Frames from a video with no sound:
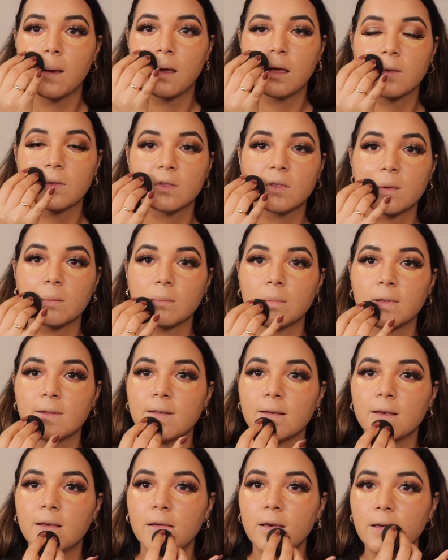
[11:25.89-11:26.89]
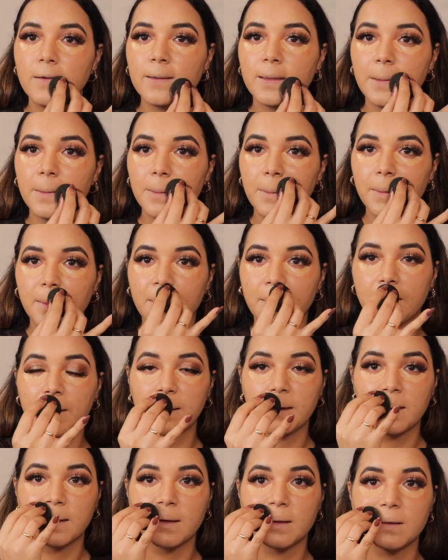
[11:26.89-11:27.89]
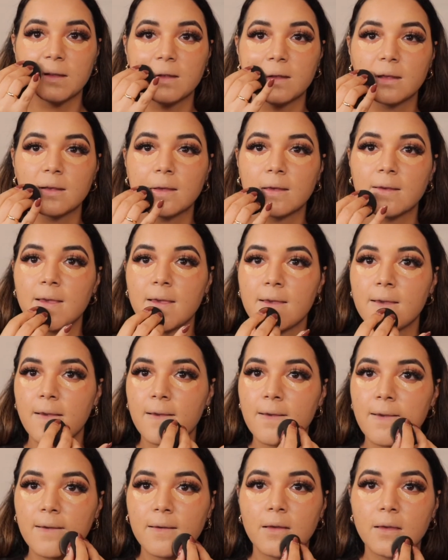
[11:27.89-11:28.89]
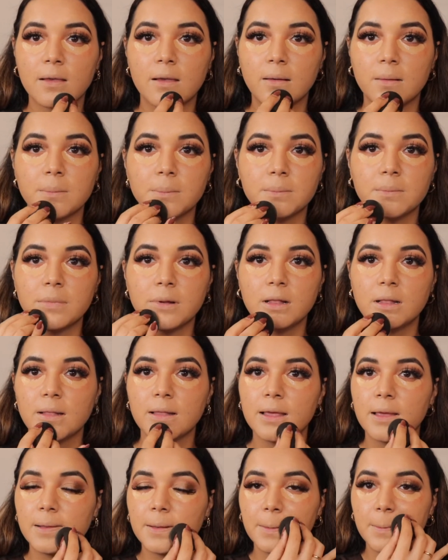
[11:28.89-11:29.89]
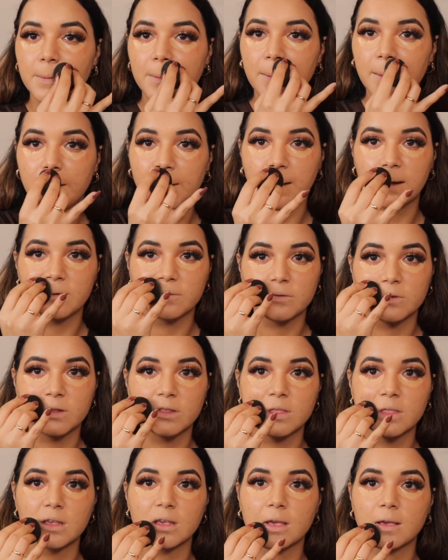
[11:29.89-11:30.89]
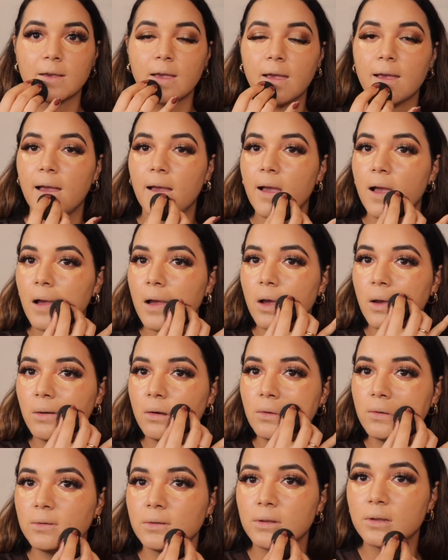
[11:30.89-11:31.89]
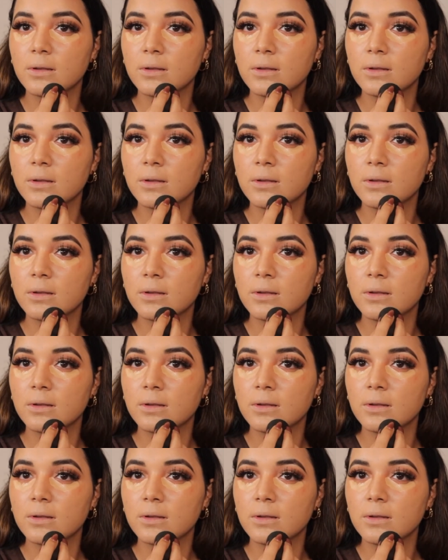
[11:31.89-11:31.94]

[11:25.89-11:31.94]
So I'm gonna go ahead and blend everything out.